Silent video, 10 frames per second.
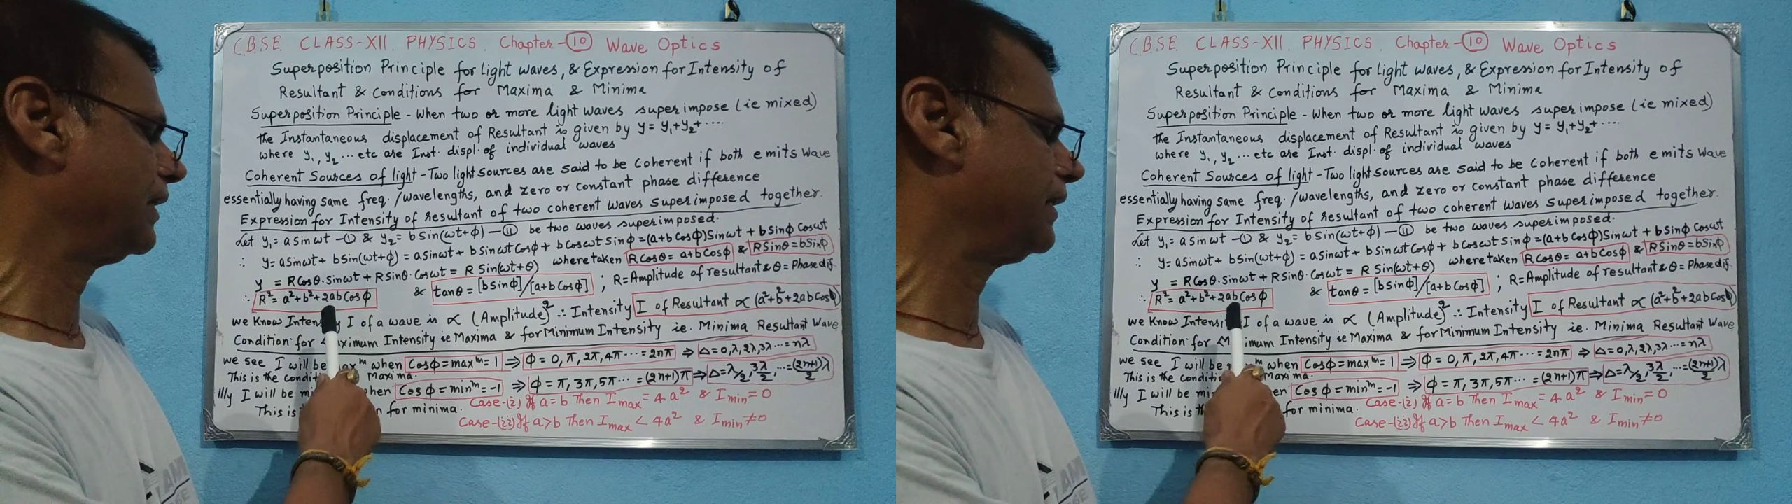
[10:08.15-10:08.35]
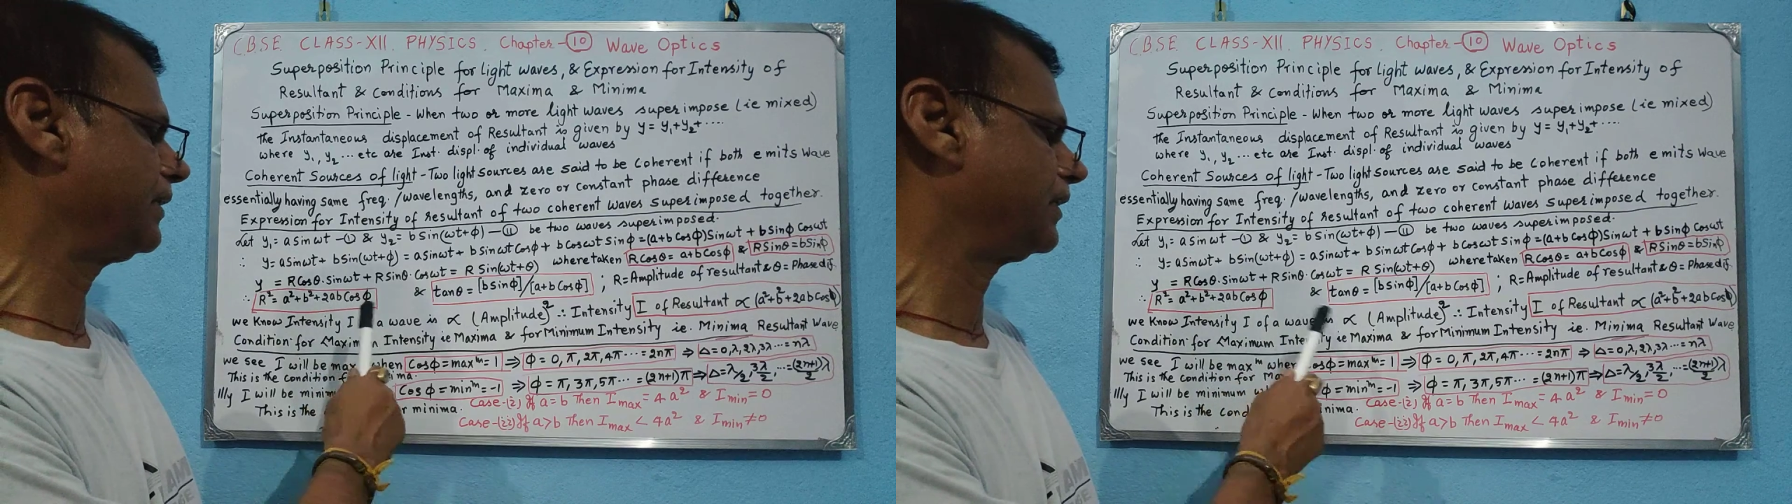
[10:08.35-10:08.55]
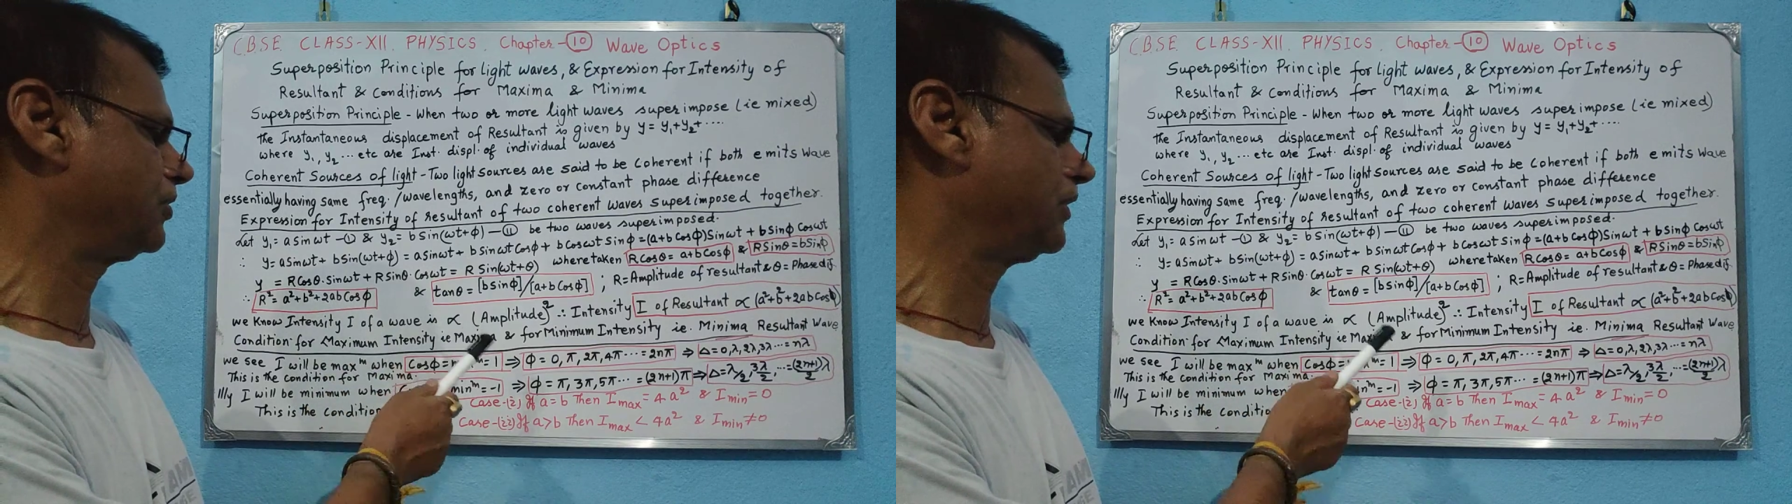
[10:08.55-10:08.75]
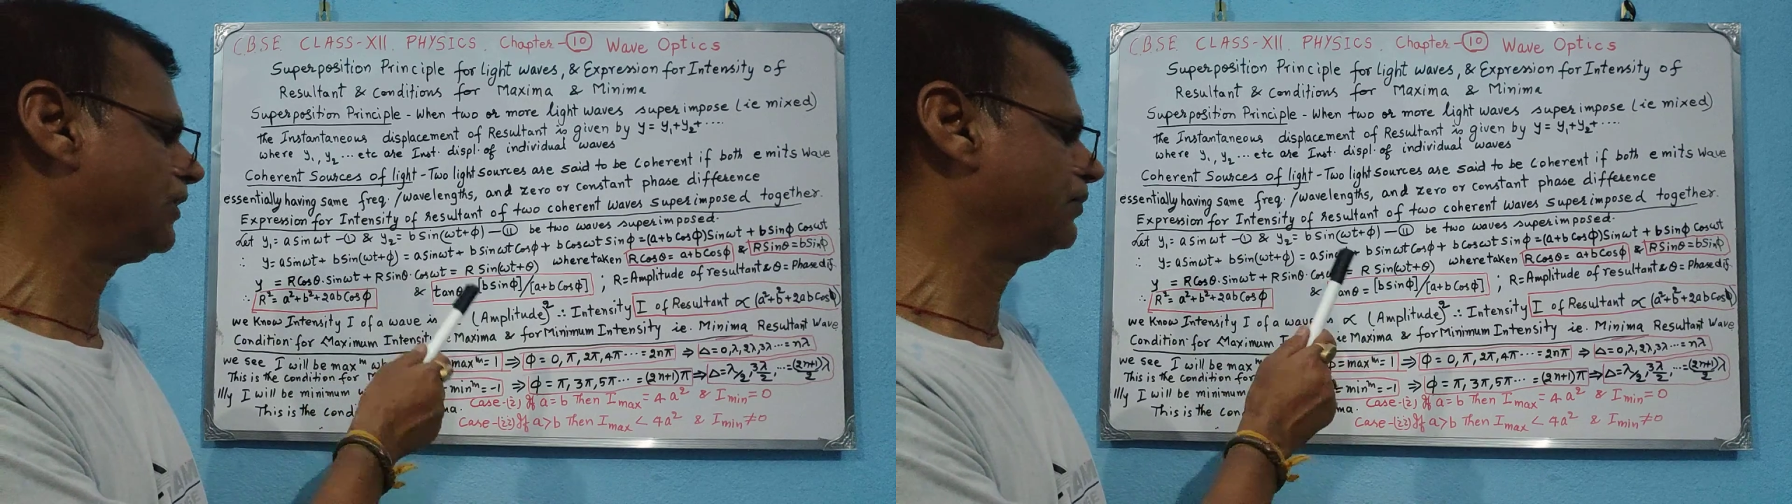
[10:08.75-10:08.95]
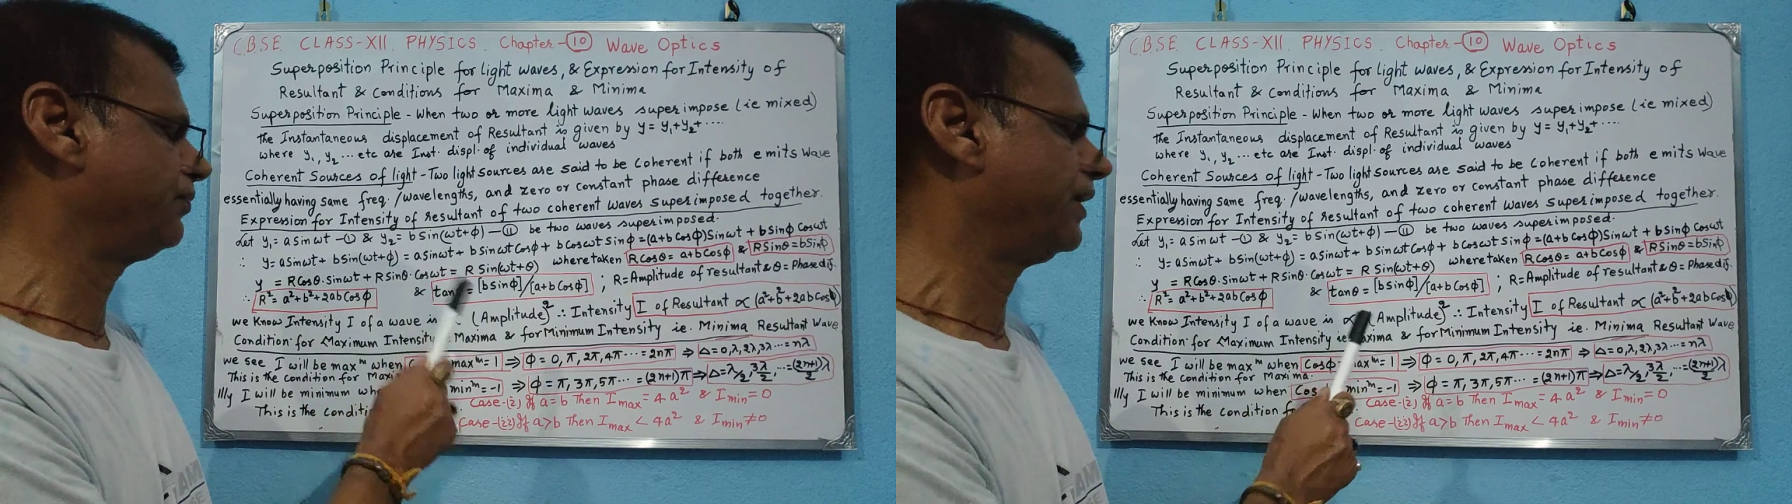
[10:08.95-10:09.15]

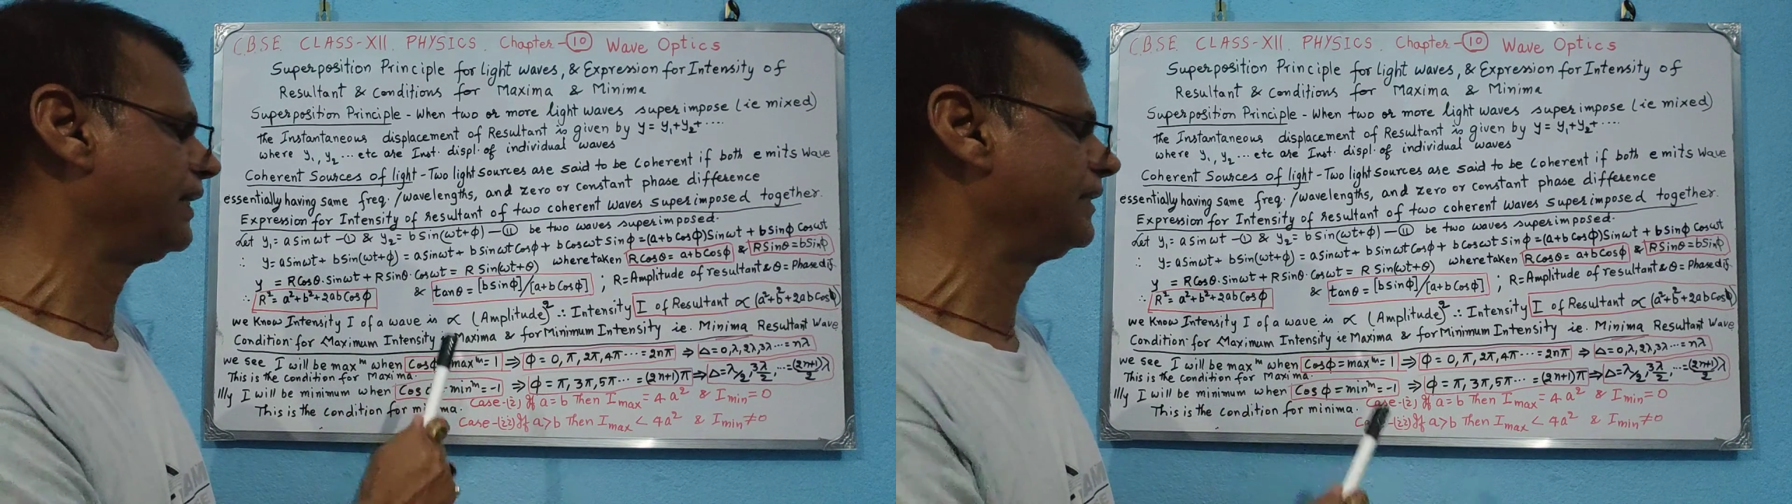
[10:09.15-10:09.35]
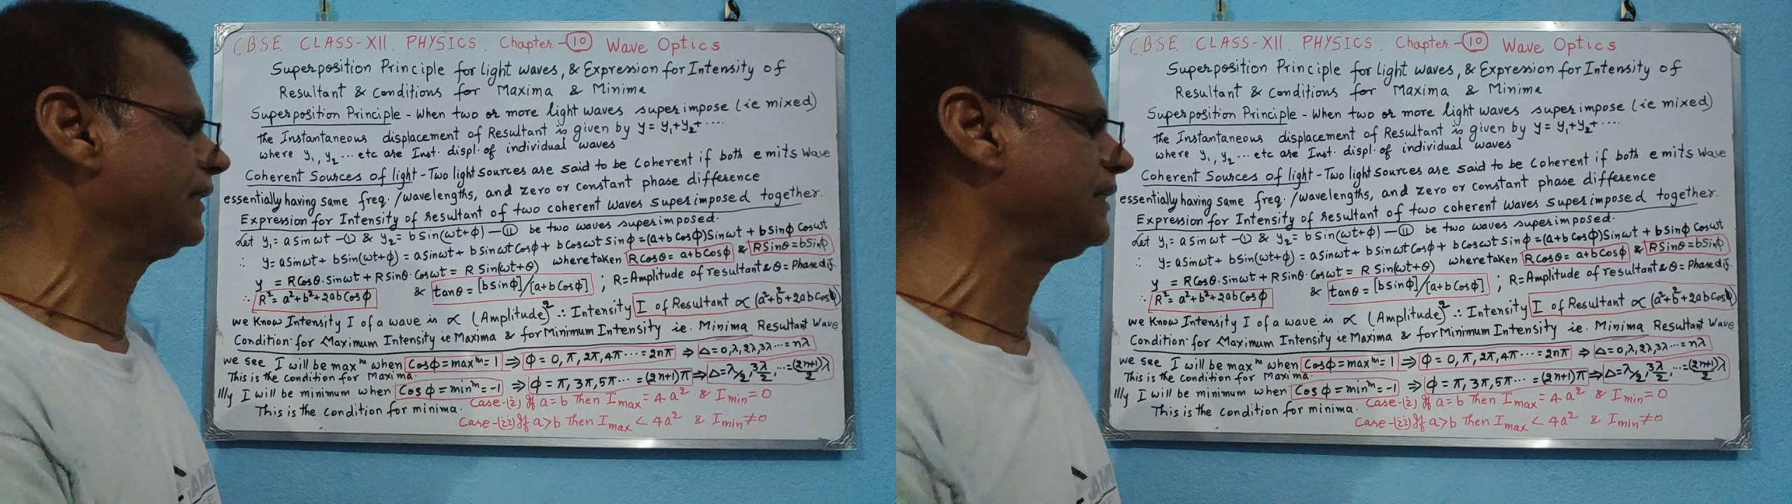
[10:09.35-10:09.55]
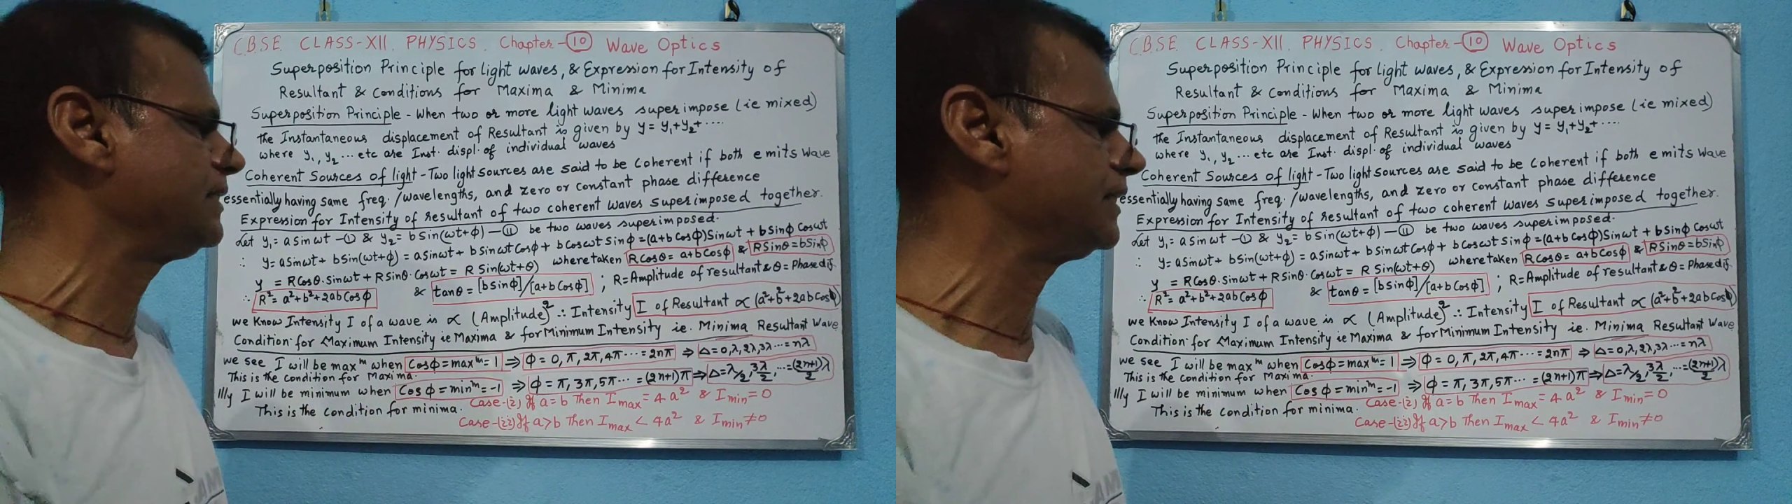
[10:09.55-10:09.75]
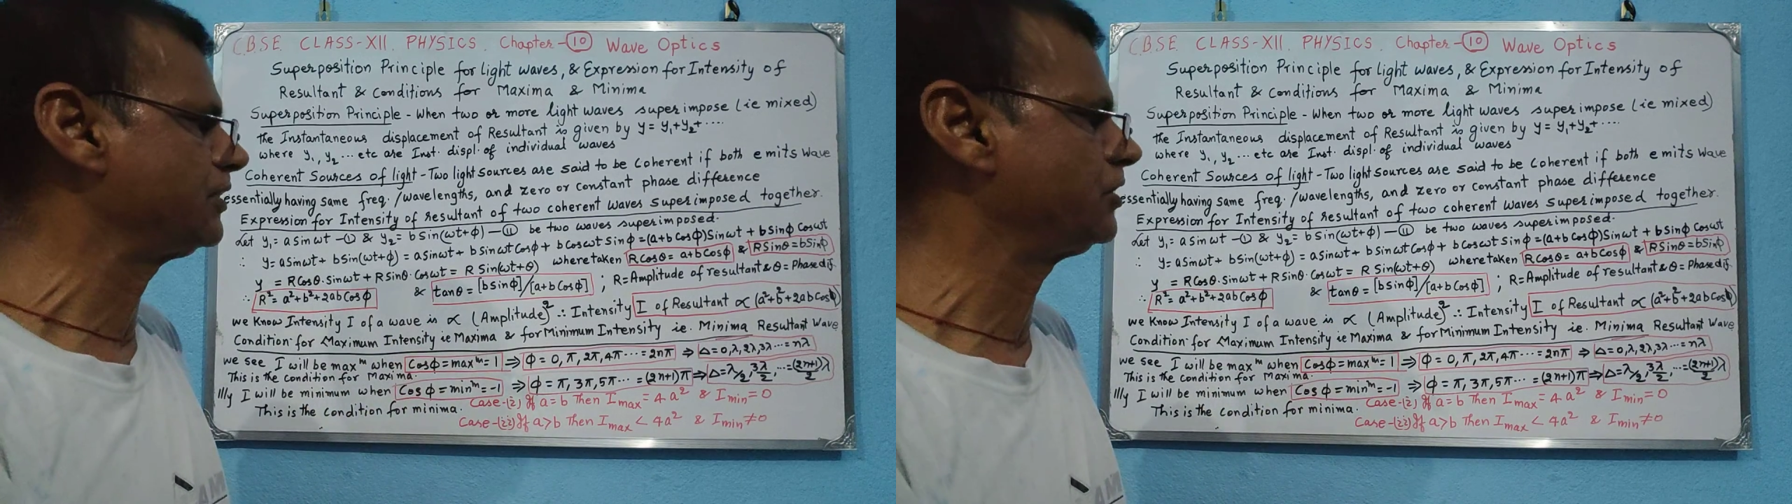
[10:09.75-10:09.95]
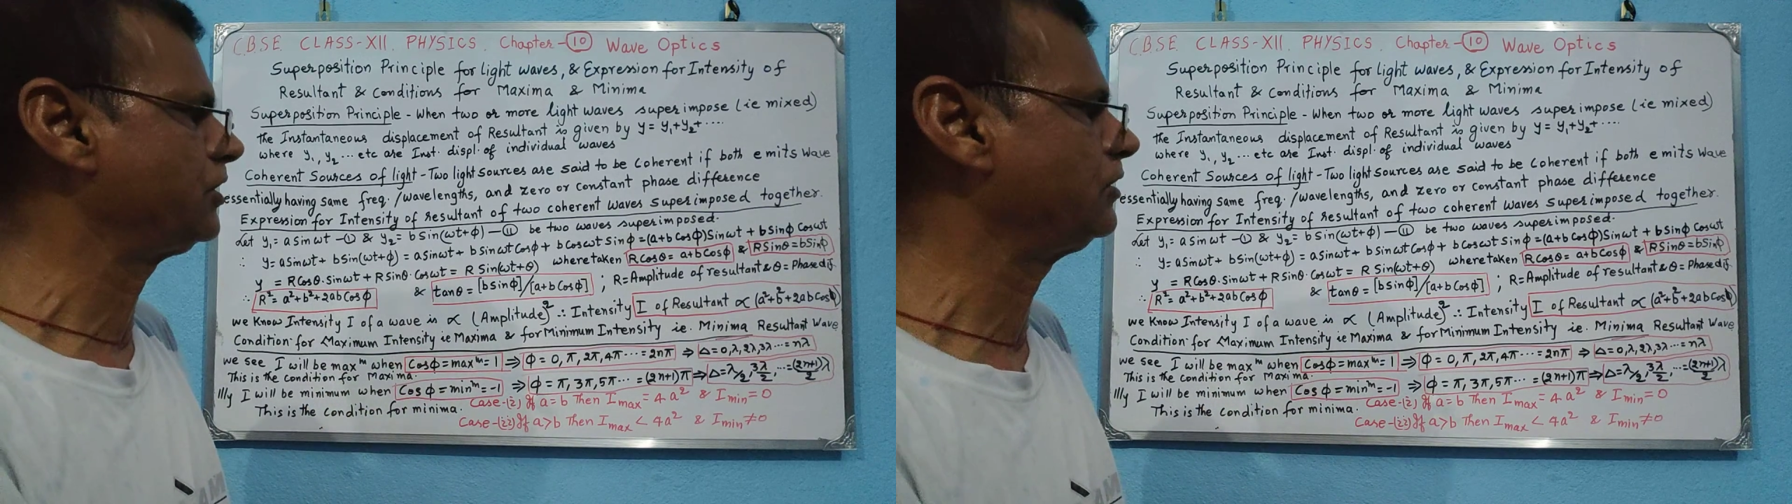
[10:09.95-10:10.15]
interested to find the
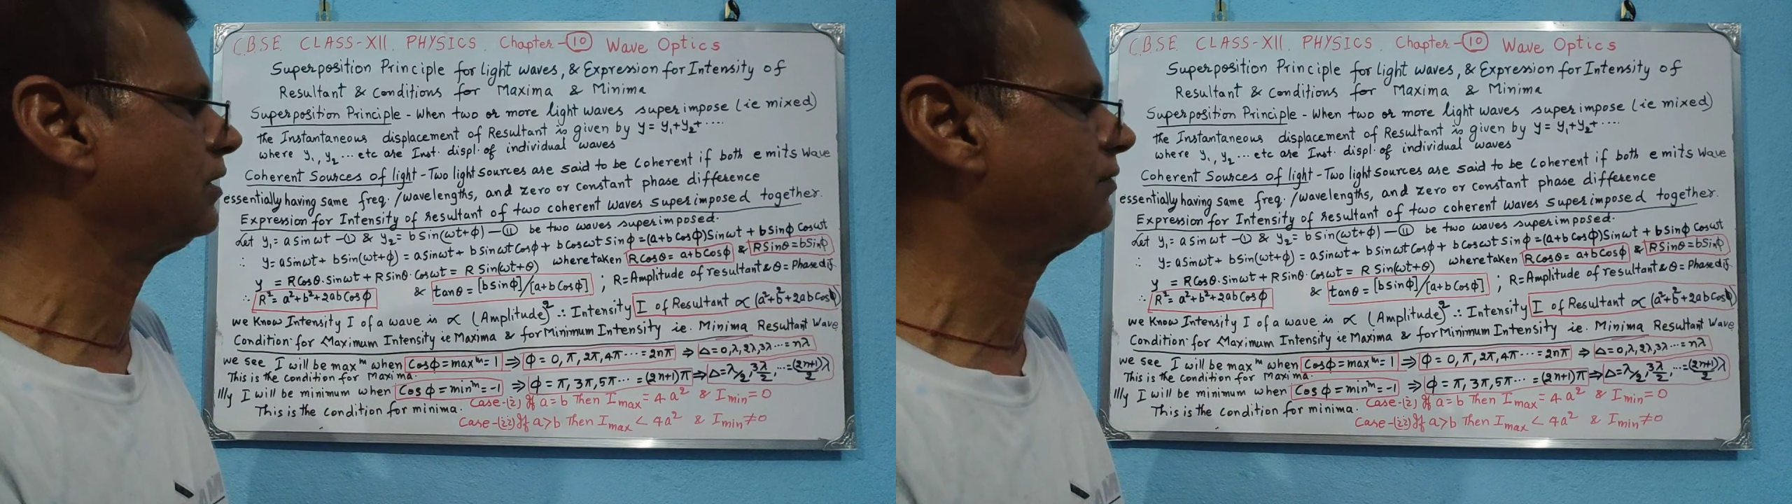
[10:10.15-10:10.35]
intensity